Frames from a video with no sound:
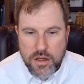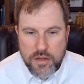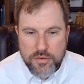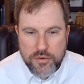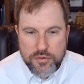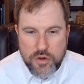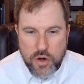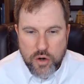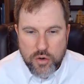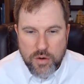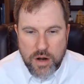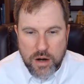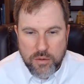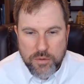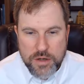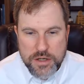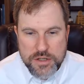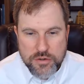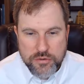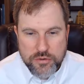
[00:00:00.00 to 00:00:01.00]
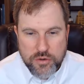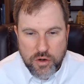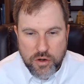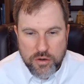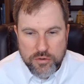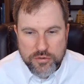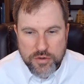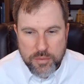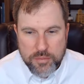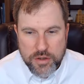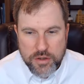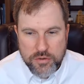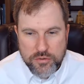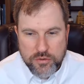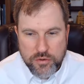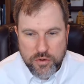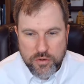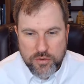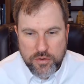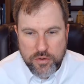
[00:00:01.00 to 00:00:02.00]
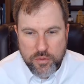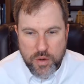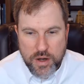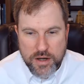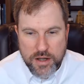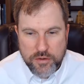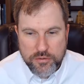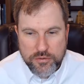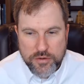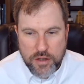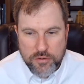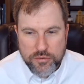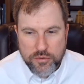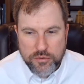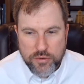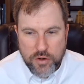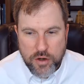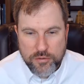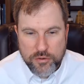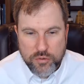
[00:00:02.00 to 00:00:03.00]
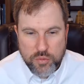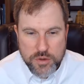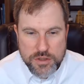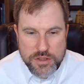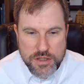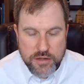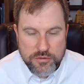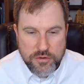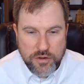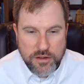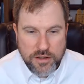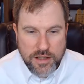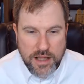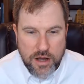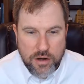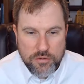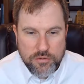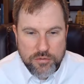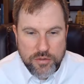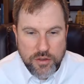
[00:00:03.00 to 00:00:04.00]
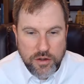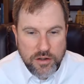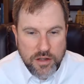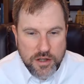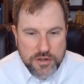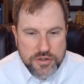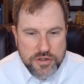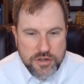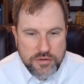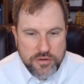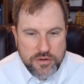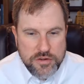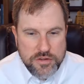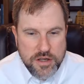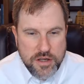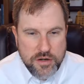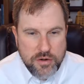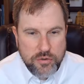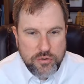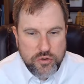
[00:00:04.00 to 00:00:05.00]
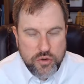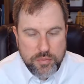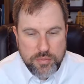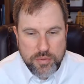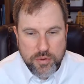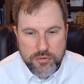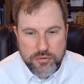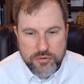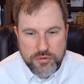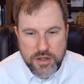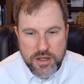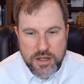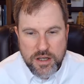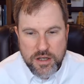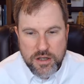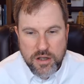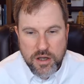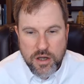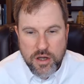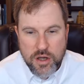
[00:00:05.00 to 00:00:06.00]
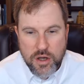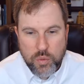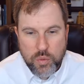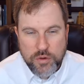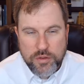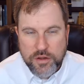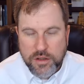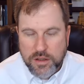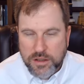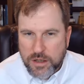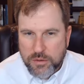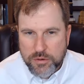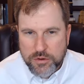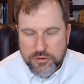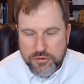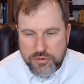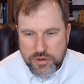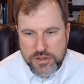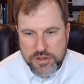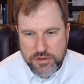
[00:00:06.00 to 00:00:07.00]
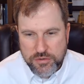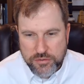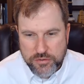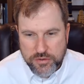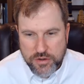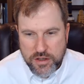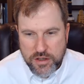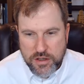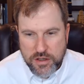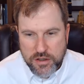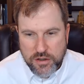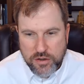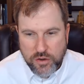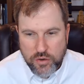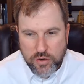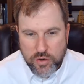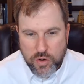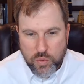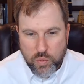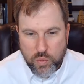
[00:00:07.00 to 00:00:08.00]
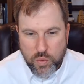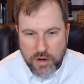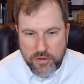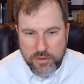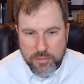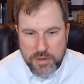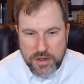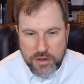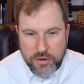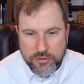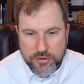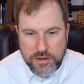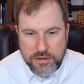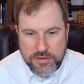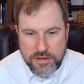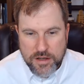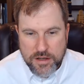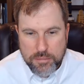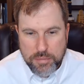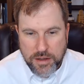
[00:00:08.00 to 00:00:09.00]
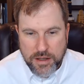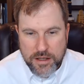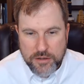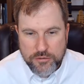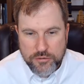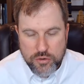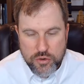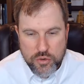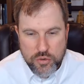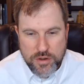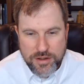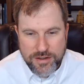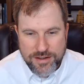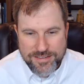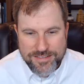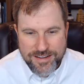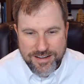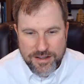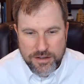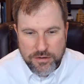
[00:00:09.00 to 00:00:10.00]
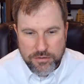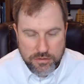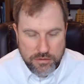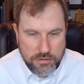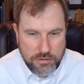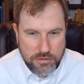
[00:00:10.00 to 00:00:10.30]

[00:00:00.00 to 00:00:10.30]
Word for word: The donor outreach has caused some concern in the White House counsel's office, which has allowed the lunches and dinners to proceed with clear restrictions, including on where the meals can take place and who can attend.